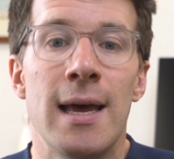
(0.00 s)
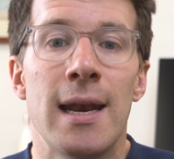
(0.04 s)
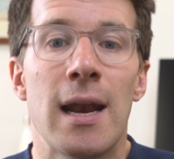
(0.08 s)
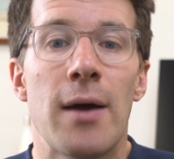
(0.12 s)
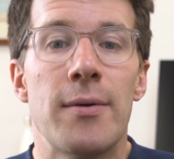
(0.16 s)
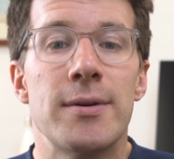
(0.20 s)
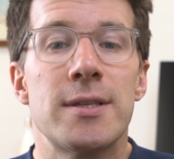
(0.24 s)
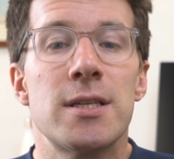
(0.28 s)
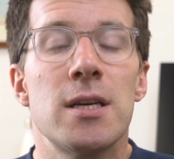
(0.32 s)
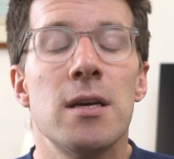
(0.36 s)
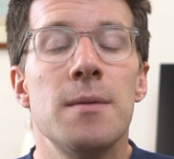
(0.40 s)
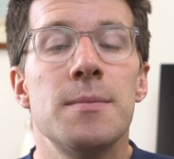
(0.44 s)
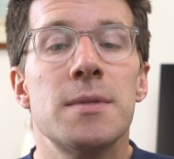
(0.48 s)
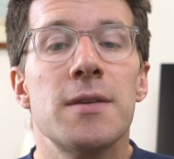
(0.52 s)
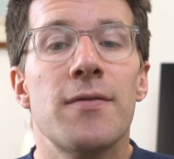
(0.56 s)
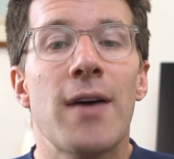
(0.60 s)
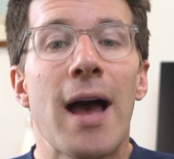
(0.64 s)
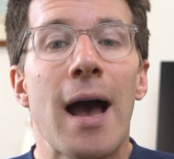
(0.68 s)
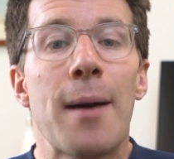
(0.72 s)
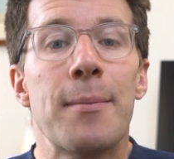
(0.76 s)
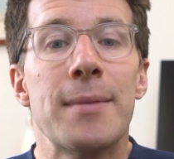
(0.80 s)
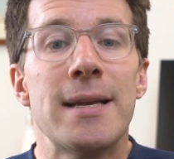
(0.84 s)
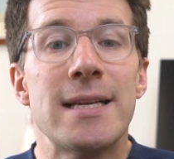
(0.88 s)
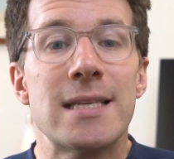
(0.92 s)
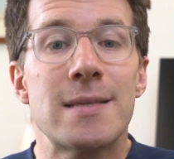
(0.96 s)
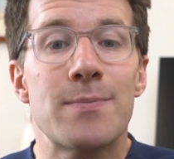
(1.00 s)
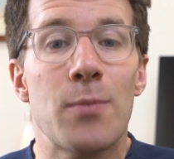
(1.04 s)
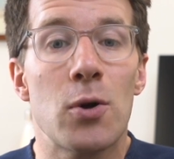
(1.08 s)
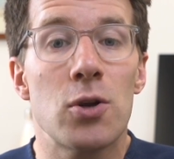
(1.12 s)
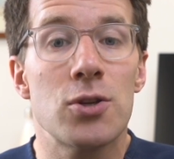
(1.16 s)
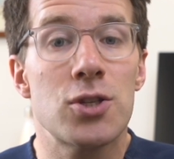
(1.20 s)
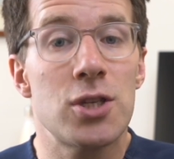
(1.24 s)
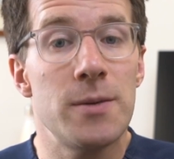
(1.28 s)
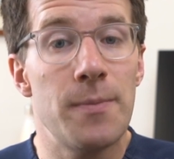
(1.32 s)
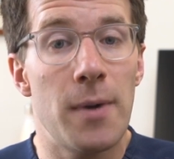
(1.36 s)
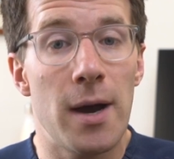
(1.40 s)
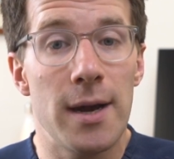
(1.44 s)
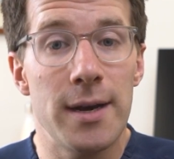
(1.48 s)
Now, in terms of how many
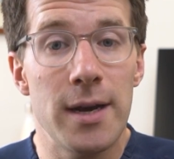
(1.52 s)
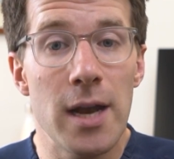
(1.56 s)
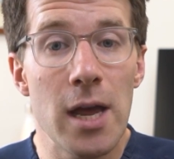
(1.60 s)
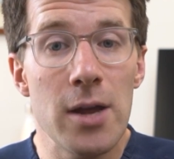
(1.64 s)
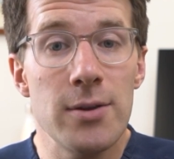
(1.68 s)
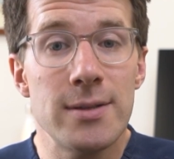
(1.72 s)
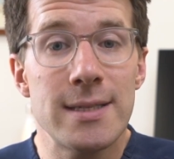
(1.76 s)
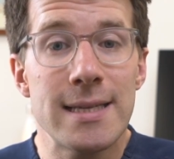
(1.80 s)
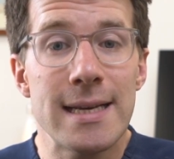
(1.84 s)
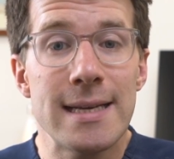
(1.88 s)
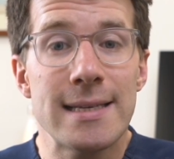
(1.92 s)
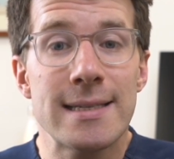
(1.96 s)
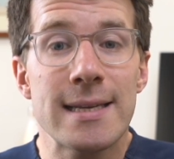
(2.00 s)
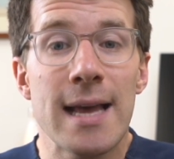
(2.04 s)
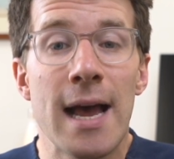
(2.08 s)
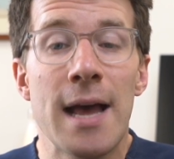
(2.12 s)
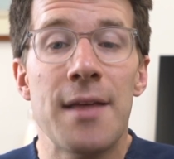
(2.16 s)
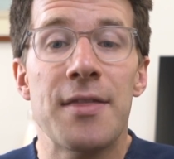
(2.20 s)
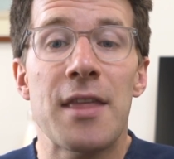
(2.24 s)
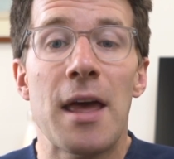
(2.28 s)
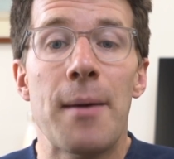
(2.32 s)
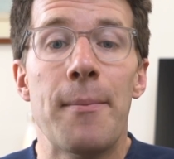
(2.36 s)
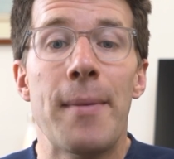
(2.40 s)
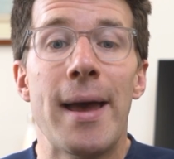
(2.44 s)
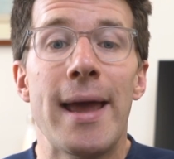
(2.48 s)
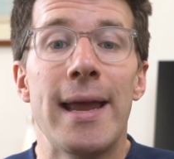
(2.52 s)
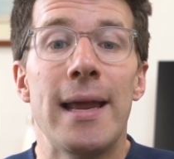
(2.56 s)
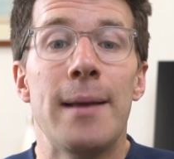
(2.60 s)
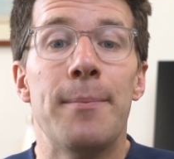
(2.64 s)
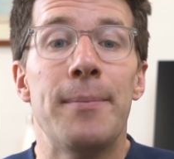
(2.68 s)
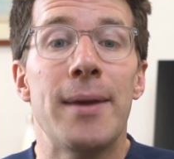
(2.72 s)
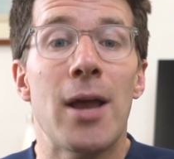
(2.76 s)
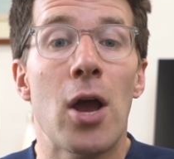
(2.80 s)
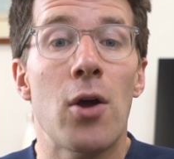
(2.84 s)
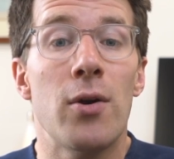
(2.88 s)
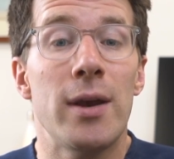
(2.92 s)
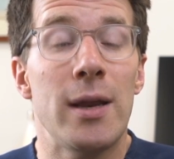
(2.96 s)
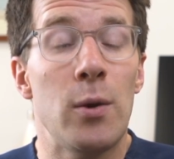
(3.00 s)
spots you might notice, there may
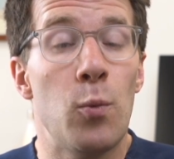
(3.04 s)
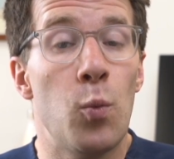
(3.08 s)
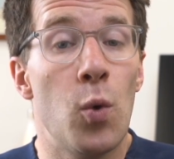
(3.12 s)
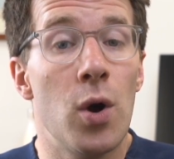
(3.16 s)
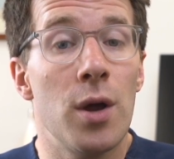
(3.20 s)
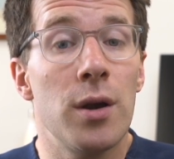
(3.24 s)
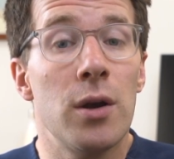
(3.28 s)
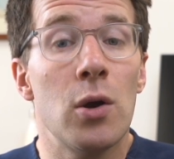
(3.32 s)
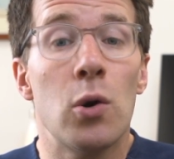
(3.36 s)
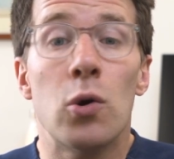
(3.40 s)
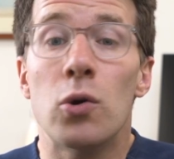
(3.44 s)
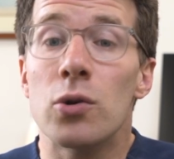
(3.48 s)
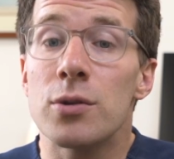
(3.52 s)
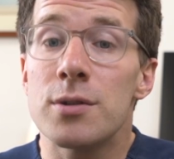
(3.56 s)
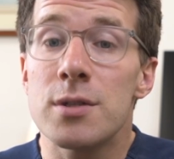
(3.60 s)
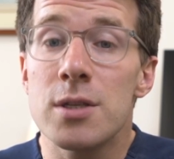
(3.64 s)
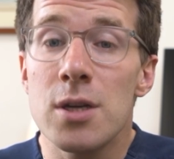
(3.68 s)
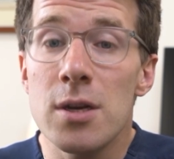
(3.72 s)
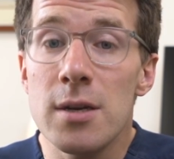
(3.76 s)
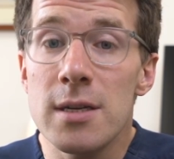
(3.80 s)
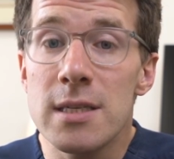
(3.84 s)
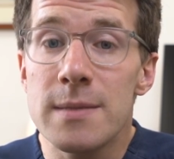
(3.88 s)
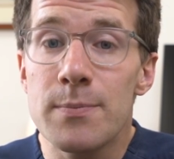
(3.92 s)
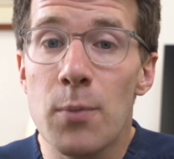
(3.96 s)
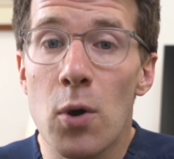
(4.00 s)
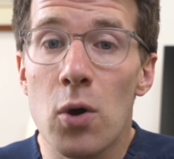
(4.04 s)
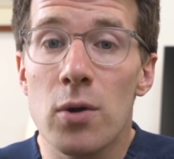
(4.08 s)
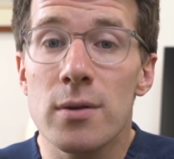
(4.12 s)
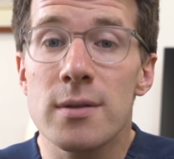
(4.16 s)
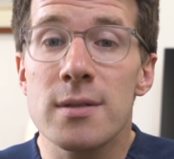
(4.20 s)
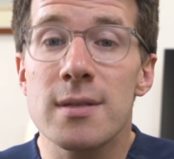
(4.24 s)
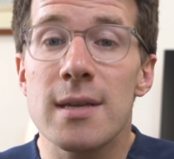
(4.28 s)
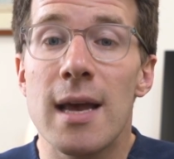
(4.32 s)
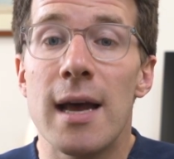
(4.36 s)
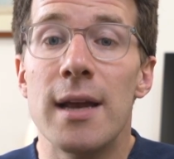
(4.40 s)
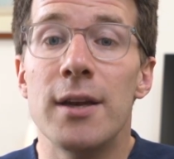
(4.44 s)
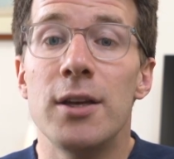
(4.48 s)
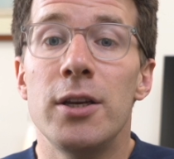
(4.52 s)
be only 1 or 2
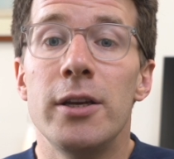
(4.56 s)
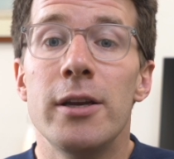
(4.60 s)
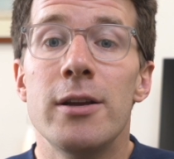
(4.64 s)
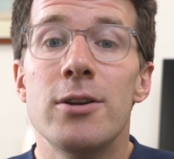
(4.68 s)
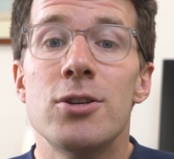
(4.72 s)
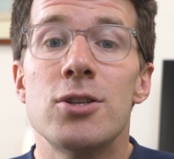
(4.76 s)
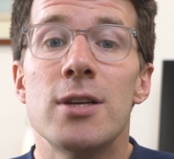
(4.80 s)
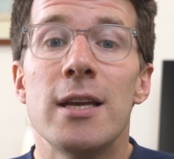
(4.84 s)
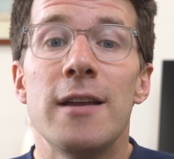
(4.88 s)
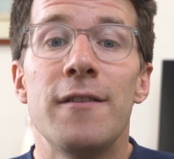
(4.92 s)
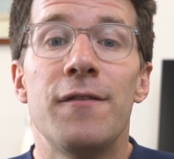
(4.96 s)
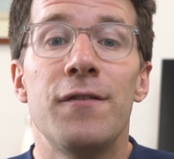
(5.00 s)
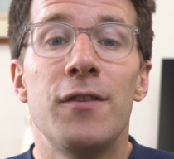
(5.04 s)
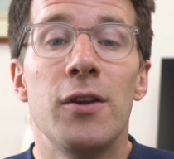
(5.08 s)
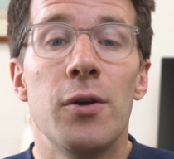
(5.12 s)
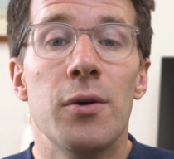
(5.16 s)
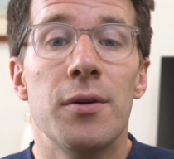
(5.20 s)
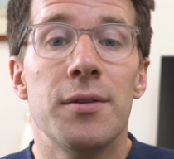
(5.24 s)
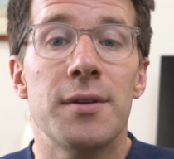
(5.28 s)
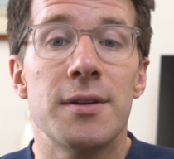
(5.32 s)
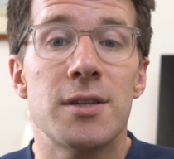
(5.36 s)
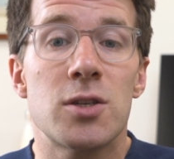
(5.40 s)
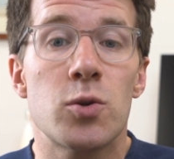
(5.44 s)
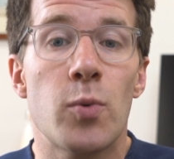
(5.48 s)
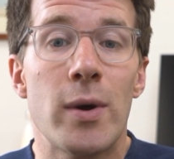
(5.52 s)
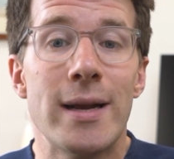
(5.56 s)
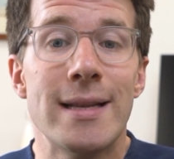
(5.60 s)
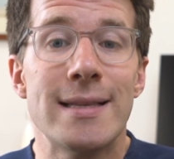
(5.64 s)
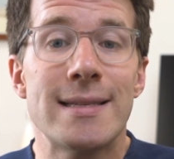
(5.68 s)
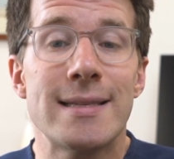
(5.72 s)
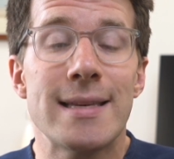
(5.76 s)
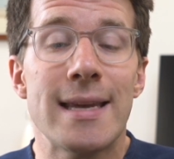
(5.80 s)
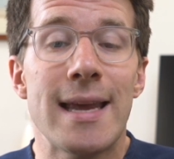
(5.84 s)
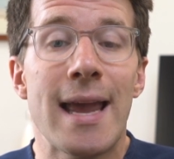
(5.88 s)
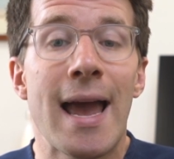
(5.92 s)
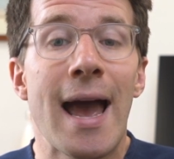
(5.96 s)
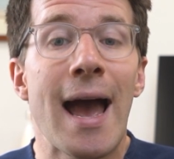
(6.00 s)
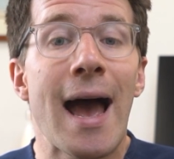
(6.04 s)
spots and usually fewer than
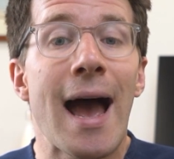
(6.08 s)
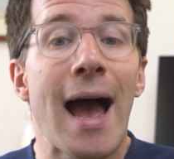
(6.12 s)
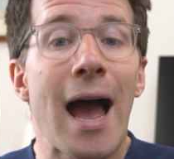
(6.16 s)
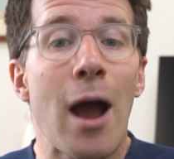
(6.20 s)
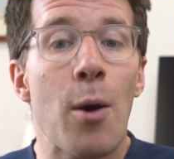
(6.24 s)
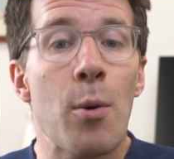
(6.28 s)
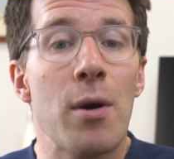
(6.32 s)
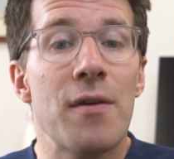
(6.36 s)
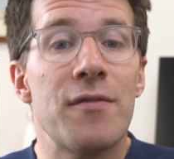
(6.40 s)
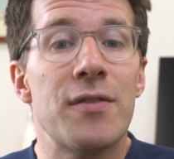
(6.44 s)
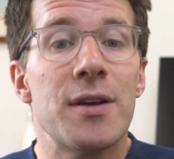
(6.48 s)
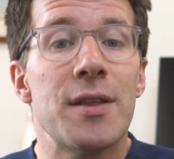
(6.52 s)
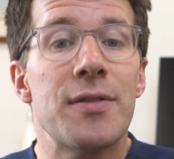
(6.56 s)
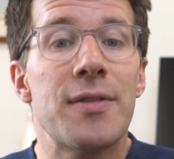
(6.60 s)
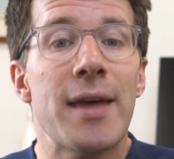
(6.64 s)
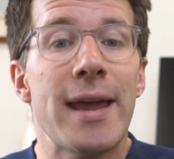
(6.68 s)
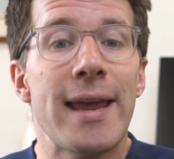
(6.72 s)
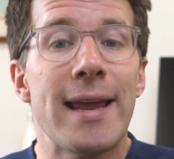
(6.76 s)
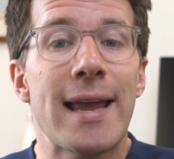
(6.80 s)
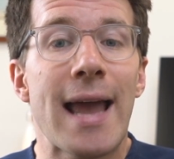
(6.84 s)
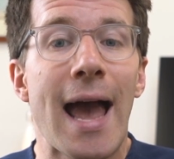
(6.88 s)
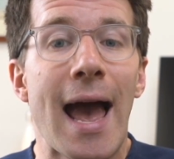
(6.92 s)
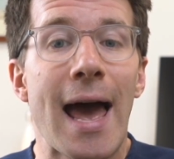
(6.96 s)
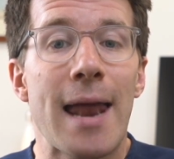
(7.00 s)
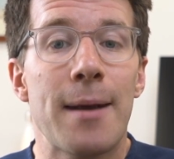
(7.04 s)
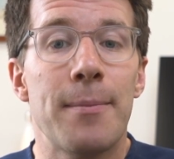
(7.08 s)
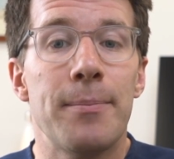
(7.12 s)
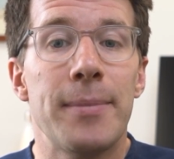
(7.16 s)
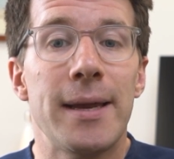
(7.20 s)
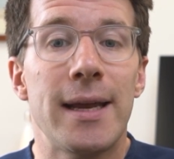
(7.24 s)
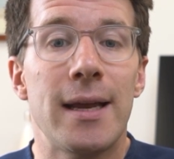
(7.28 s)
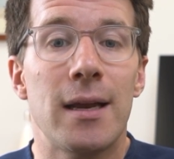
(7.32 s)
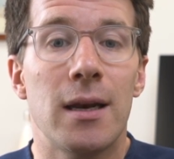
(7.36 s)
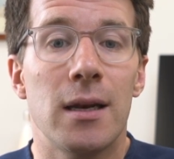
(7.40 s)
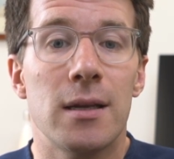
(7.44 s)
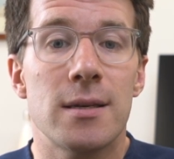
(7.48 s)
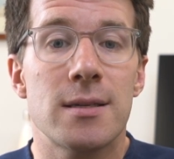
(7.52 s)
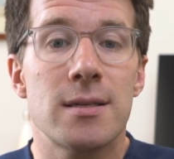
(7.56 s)
20. However, they can be
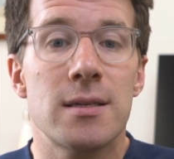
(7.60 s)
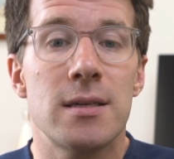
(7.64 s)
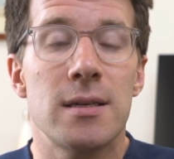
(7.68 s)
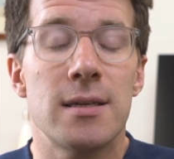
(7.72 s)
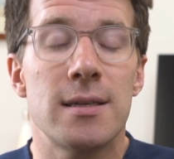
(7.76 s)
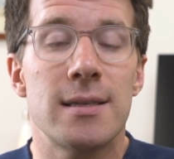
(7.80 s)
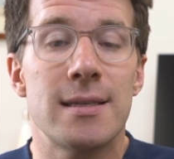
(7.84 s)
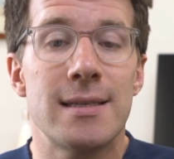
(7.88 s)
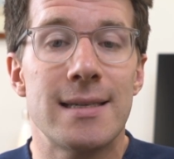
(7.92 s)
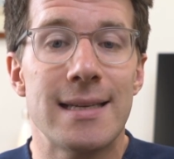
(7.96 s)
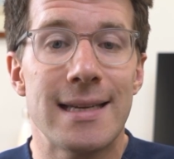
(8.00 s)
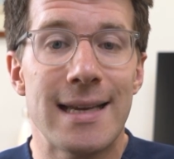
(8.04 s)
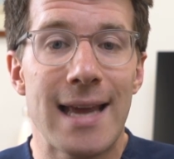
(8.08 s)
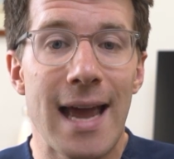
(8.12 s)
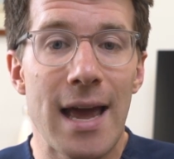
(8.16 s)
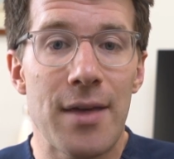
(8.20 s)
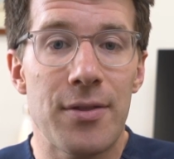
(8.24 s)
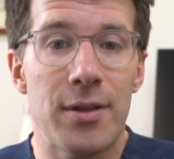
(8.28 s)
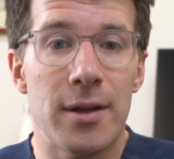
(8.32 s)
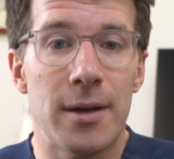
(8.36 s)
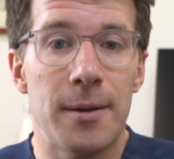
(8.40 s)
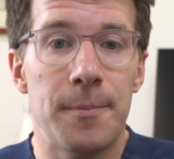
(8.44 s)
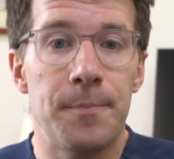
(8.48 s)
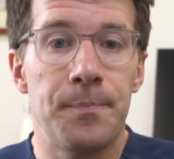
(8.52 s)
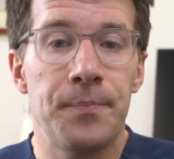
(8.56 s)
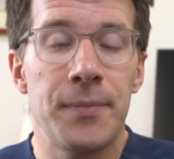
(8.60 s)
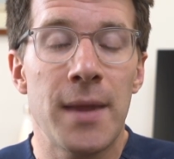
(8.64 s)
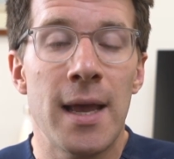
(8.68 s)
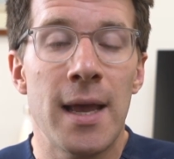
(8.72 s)
clustered together.